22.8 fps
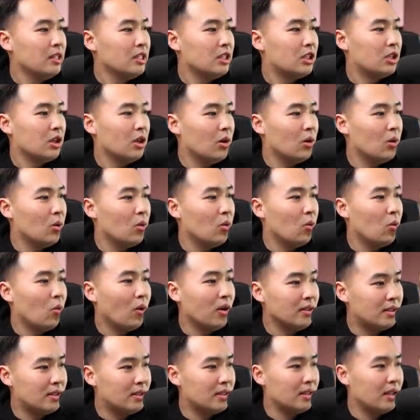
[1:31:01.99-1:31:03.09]
So
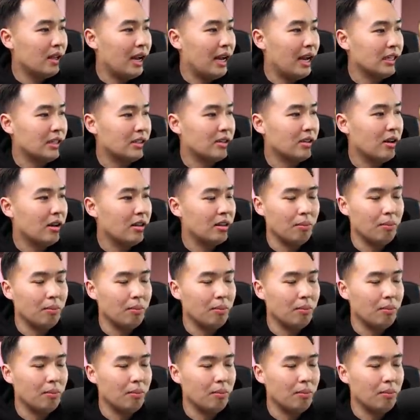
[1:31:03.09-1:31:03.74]
once I saw